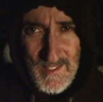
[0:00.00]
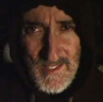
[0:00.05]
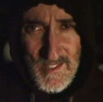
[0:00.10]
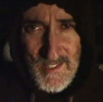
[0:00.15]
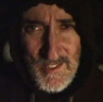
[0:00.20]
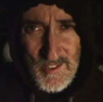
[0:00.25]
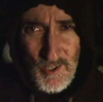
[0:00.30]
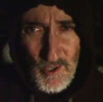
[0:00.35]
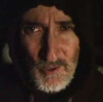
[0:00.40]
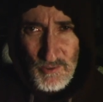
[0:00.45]

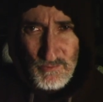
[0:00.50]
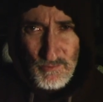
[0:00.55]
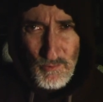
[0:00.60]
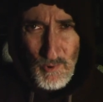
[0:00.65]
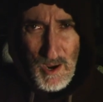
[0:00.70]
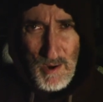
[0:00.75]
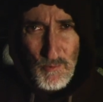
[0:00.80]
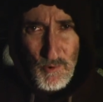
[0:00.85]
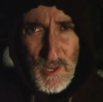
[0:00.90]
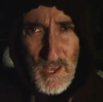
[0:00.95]
So
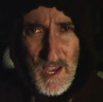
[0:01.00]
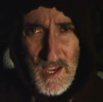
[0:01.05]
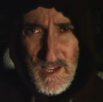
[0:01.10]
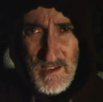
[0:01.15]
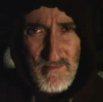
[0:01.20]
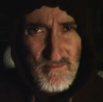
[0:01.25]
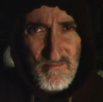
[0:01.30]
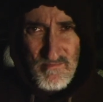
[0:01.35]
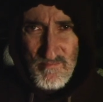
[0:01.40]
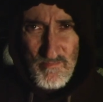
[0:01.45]
why would
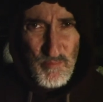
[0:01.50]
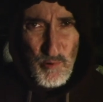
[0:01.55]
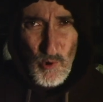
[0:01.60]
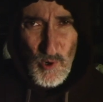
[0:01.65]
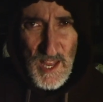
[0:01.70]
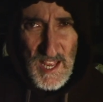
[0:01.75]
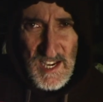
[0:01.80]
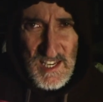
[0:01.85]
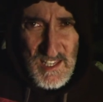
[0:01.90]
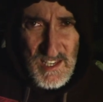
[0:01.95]
I
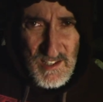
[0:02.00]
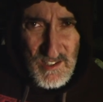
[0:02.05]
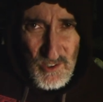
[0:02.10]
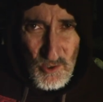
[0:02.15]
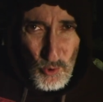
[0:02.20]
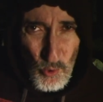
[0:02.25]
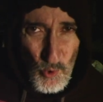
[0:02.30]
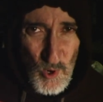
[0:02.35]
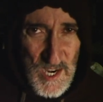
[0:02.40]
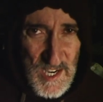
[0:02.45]
put any
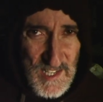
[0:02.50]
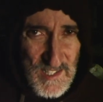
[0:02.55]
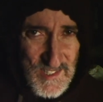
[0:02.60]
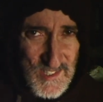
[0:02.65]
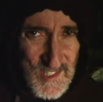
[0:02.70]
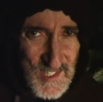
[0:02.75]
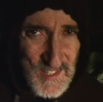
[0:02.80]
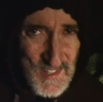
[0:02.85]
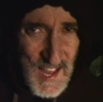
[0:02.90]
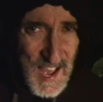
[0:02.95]

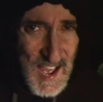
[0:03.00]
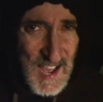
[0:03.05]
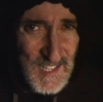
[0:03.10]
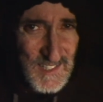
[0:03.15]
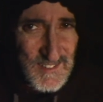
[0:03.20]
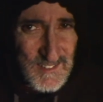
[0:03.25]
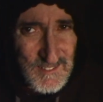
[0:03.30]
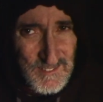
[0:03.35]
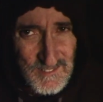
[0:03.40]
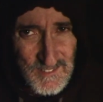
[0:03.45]
credence in that?
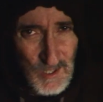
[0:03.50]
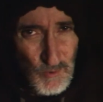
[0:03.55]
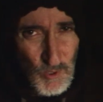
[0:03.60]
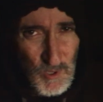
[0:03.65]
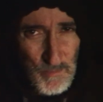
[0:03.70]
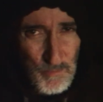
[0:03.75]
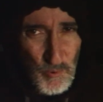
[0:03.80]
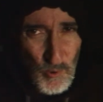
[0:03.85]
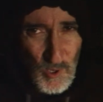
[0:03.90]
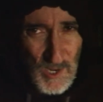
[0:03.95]
I
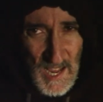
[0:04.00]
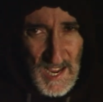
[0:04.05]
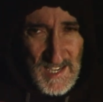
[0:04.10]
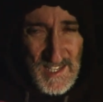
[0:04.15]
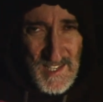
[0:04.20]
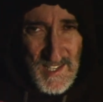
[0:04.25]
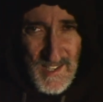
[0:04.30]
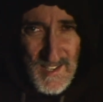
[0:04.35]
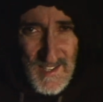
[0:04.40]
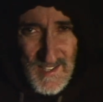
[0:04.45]
wouldn't put any.